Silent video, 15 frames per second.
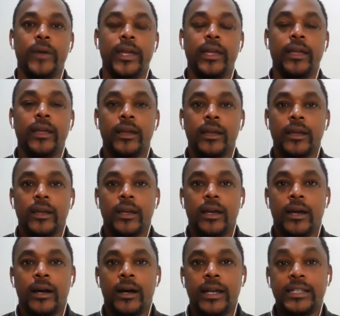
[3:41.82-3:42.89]
away.
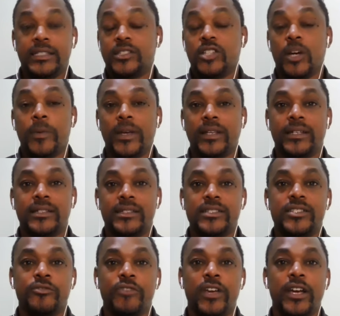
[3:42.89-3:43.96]
Uh, it's a topic that
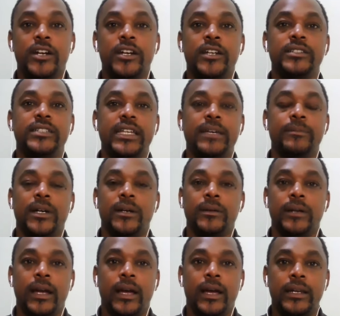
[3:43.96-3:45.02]
is a recurring theme.
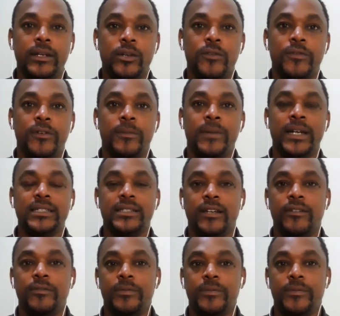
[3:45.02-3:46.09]
I, I know for
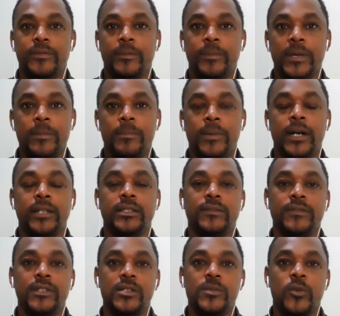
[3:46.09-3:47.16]
myself, for being part
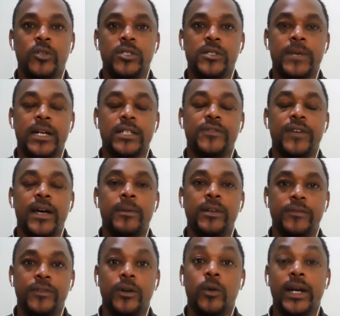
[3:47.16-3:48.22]
of the SportsMax
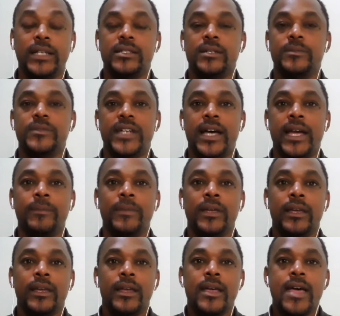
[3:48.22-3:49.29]
family for quite some
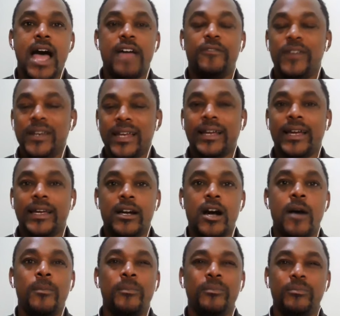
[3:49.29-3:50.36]
time, I feel like I
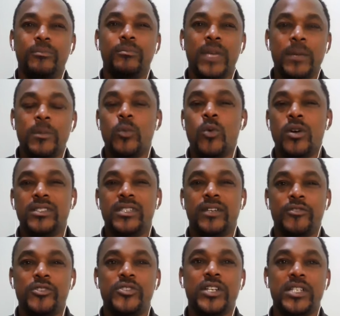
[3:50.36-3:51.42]
come maybe once
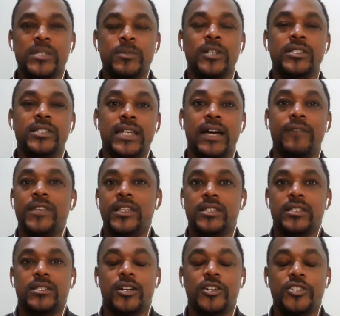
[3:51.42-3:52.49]
every six months and have
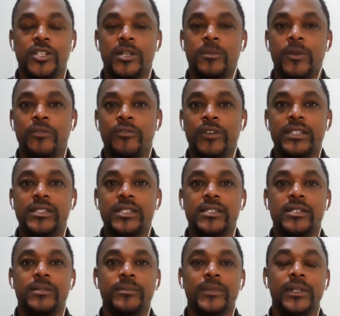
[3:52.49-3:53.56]
this discussion about
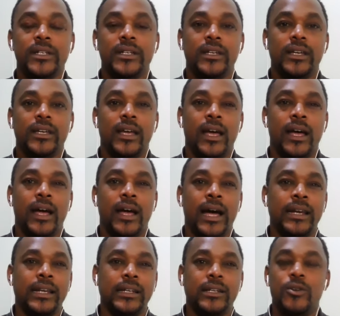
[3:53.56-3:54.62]
racism. Uh,
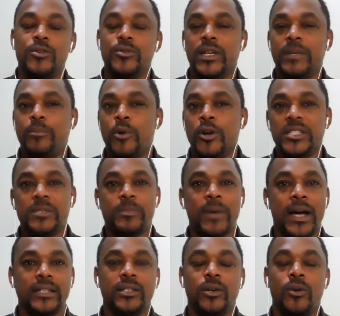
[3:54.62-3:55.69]
and it, co it points
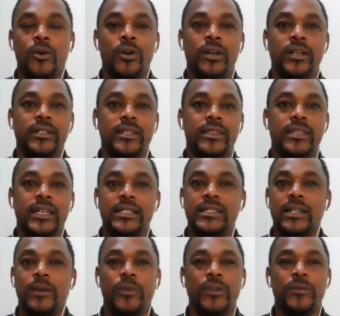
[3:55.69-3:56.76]
back to all the
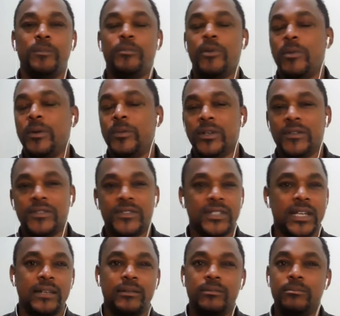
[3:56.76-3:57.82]
things that we probably would have
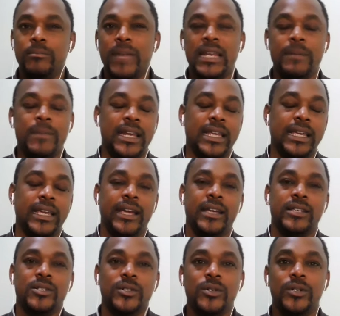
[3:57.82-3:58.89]
said many, many
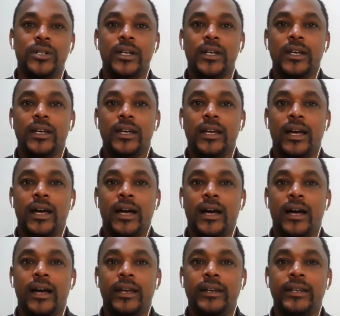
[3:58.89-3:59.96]
years ago.
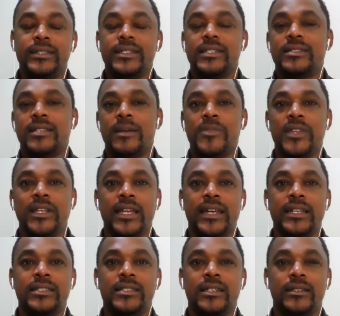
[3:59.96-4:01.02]
Uh, this is something
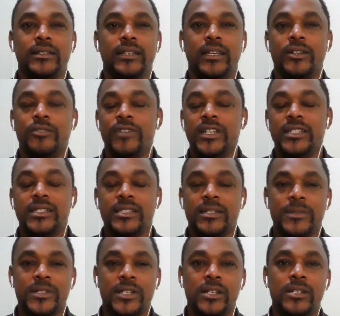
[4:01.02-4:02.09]
that is, uh, you know,
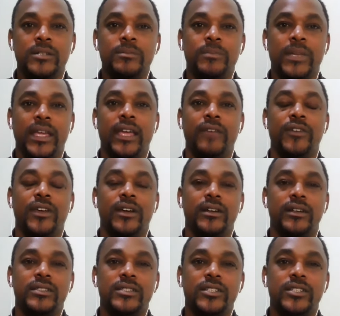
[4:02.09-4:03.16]
racism is a learned behavior.